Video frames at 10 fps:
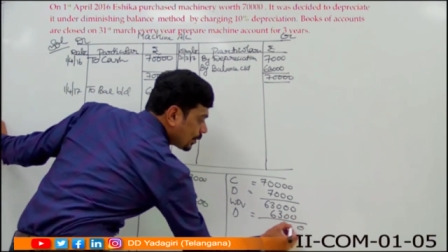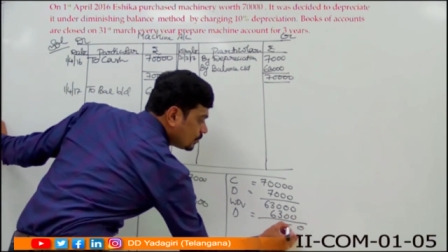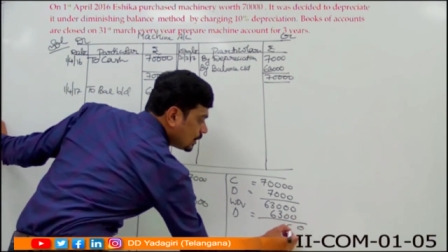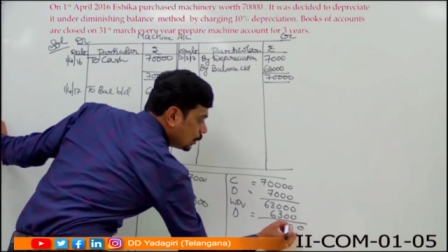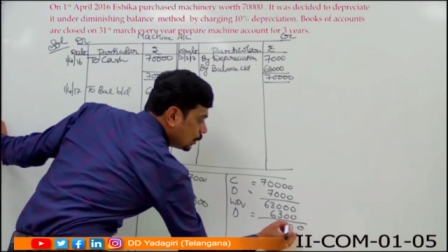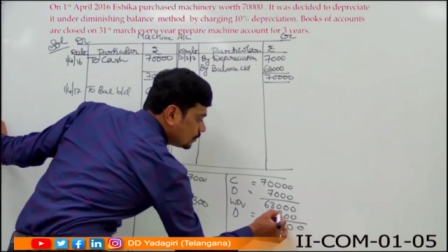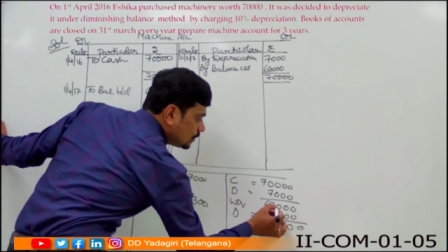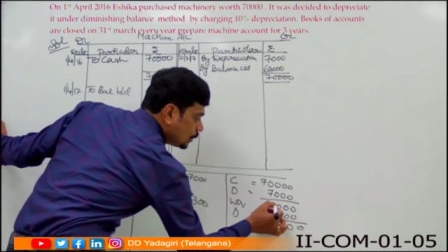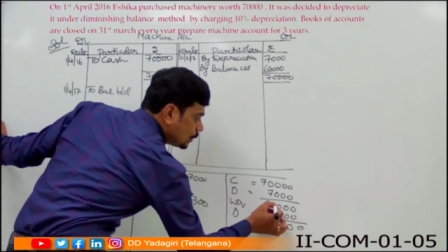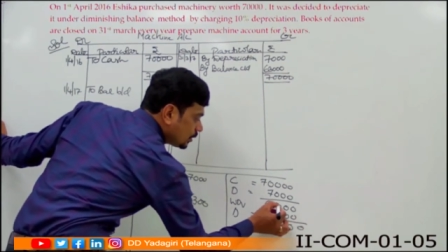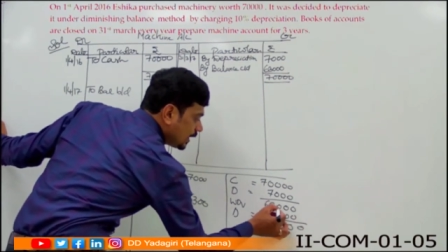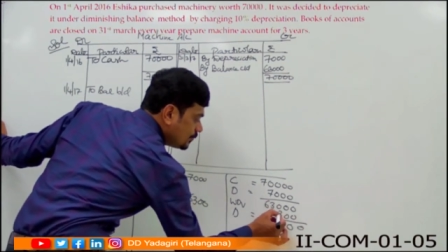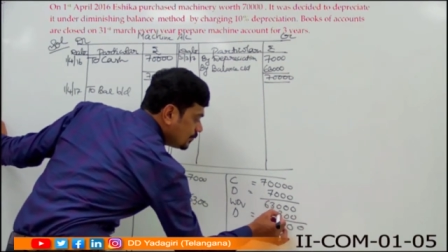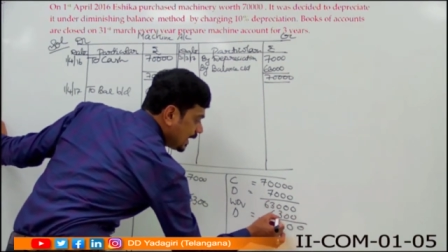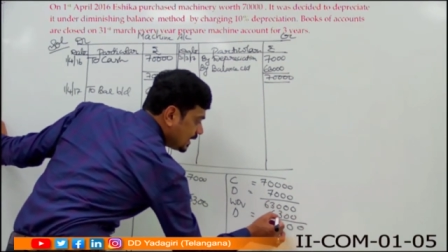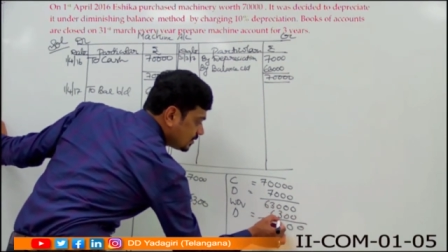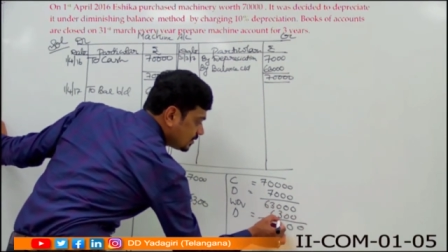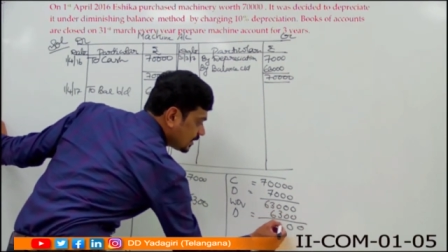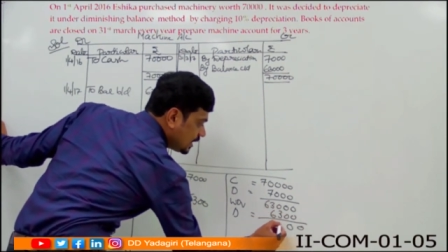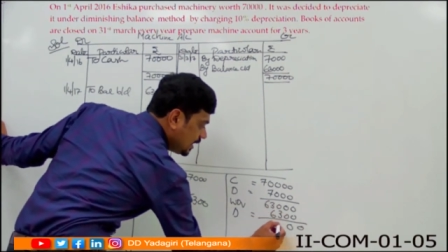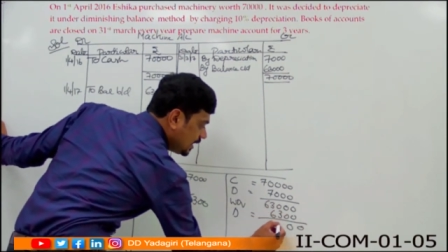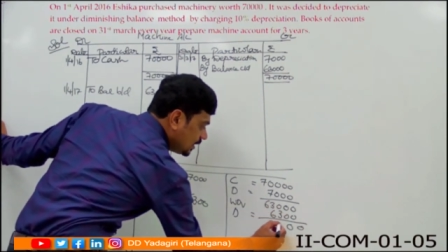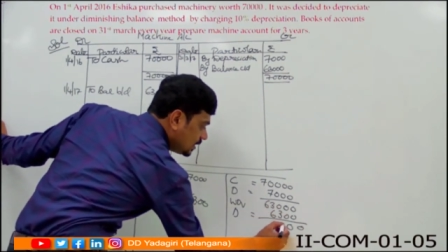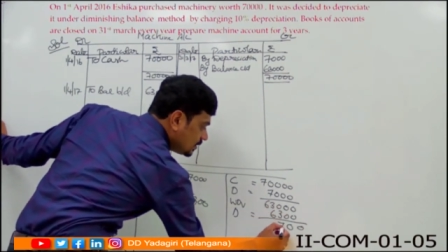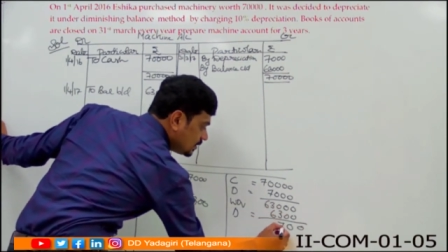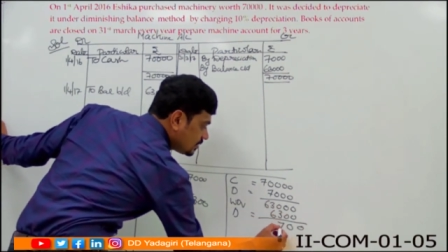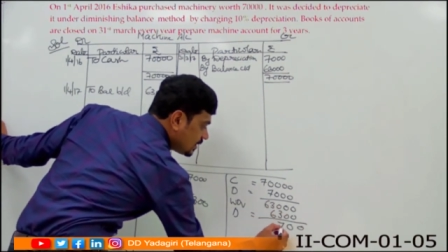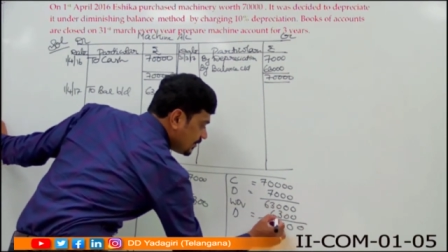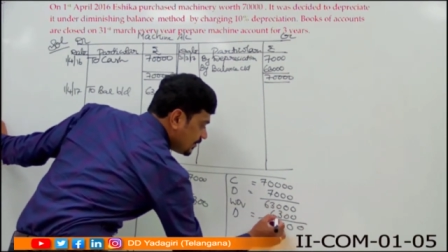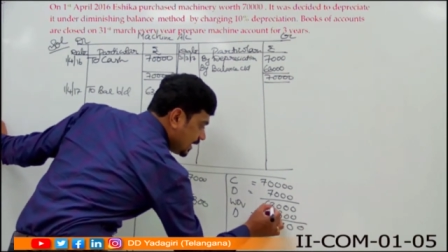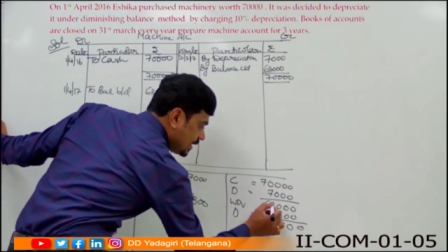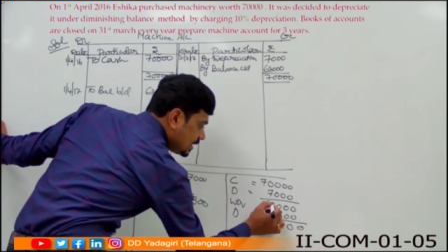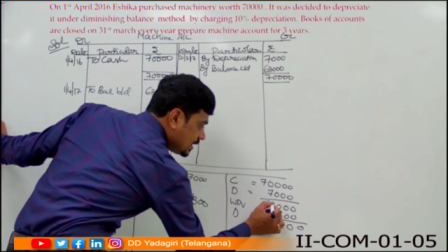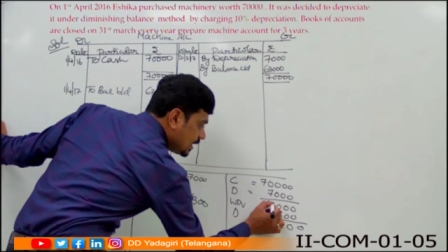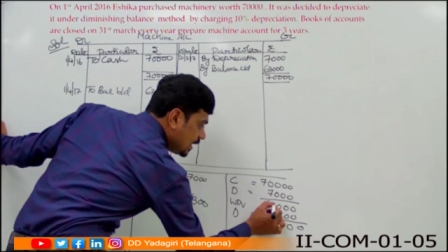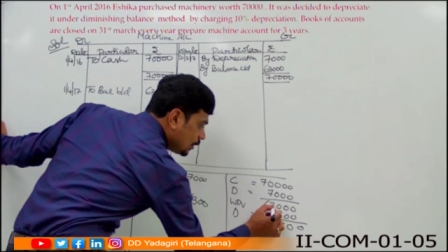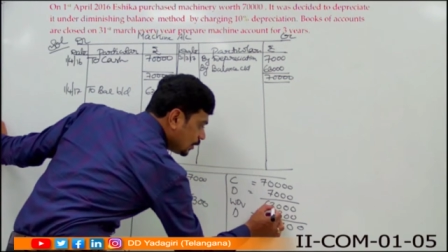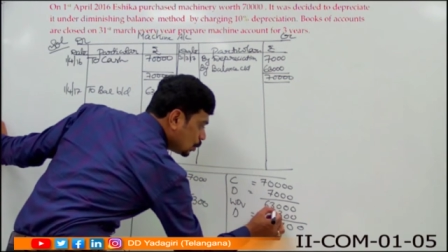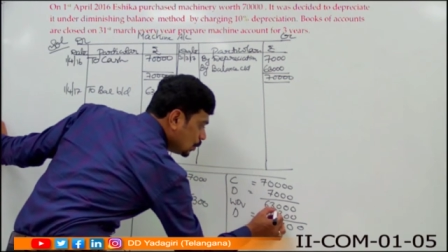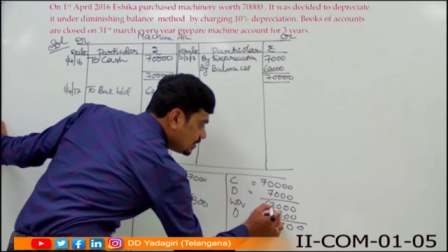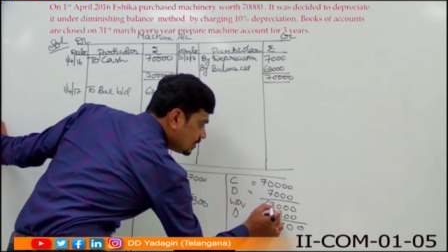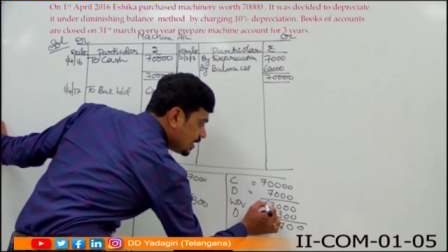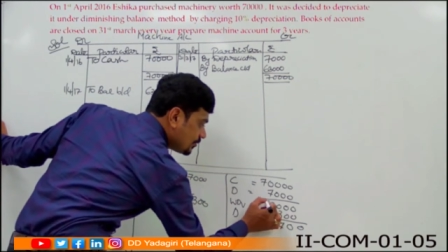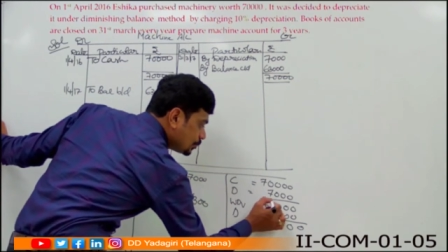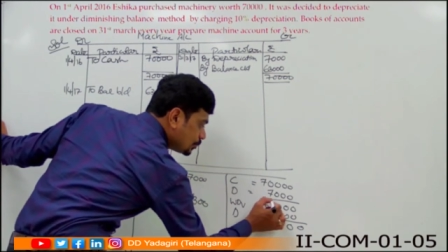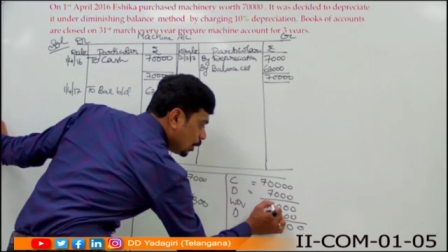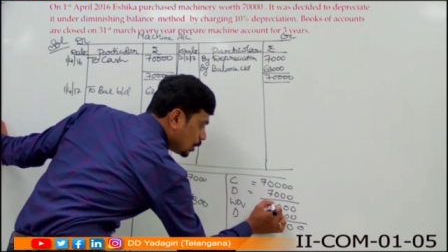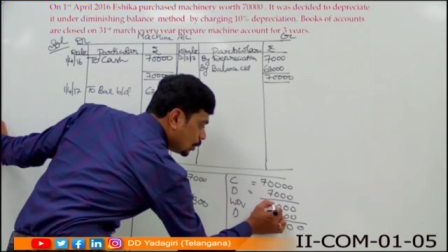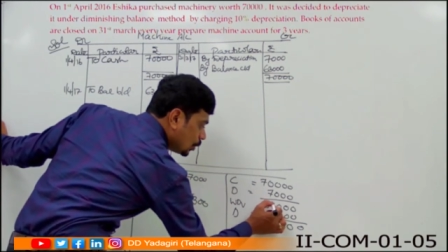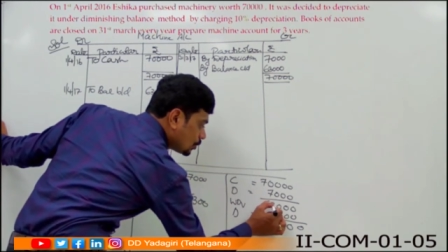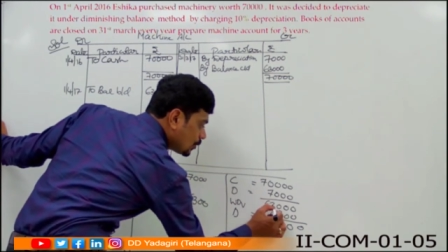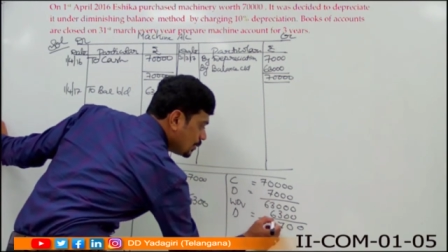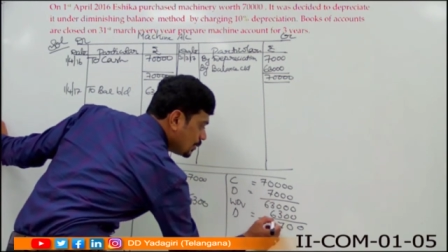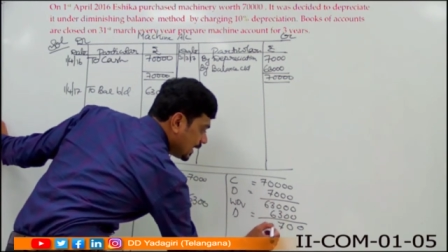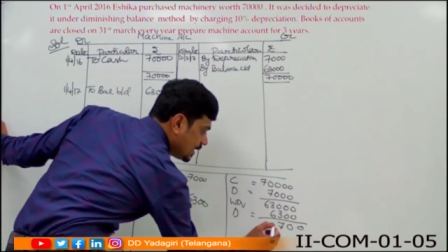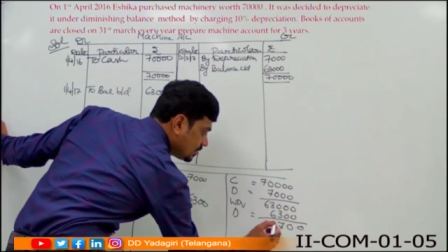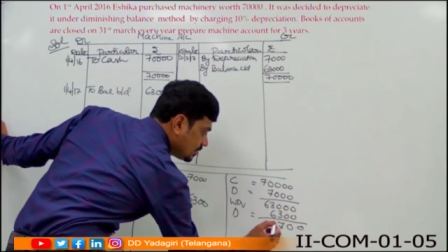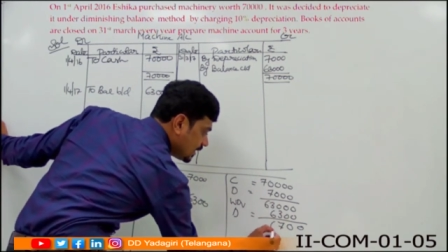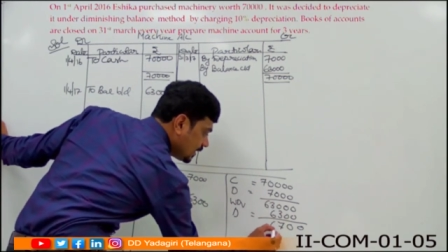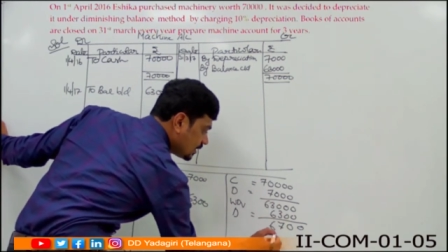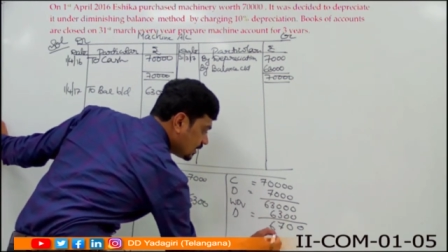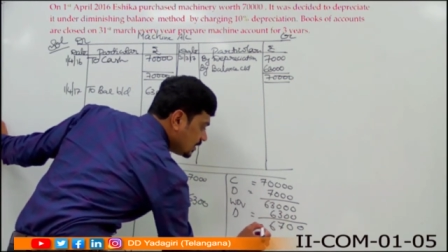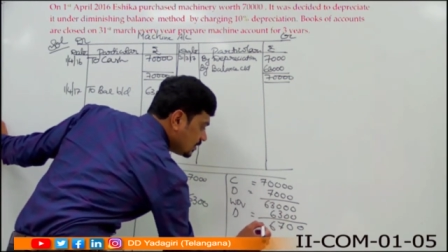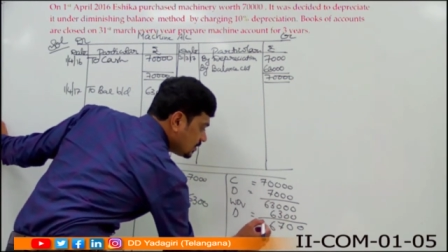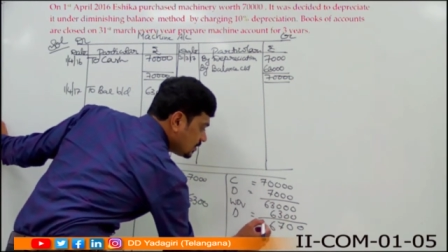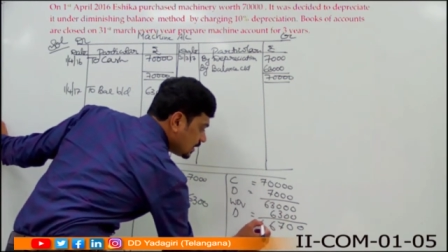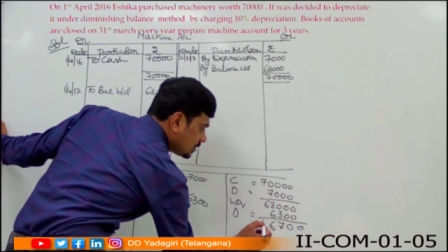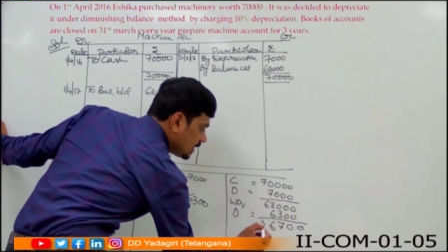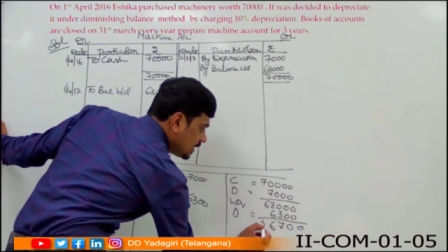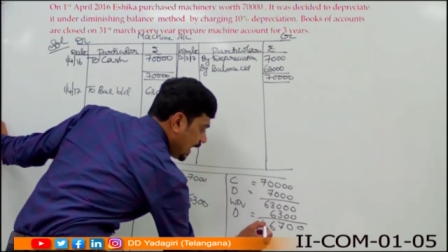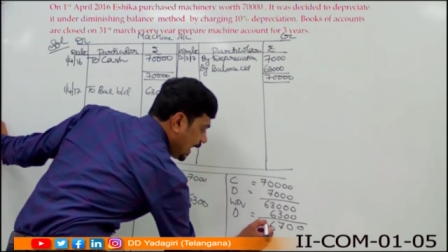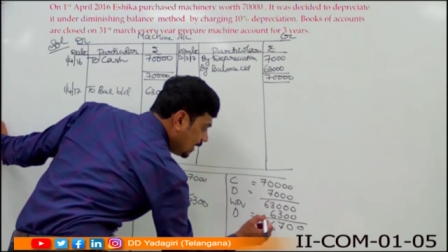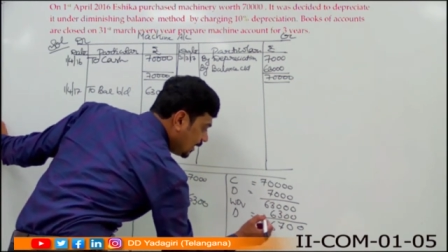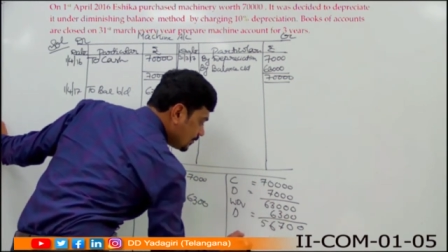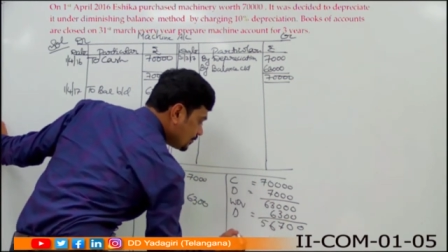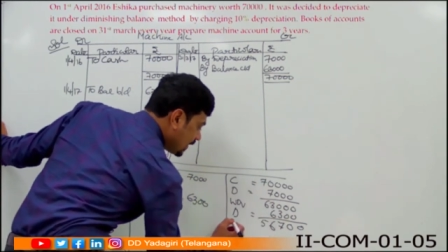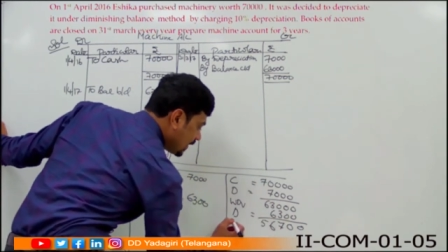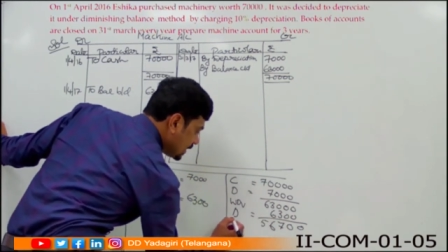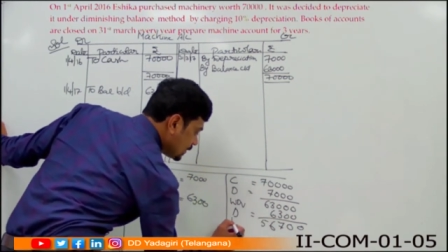zero, zero. ten minus three, seven. Here, two is left, borrowed. twelve minus six, six. And five.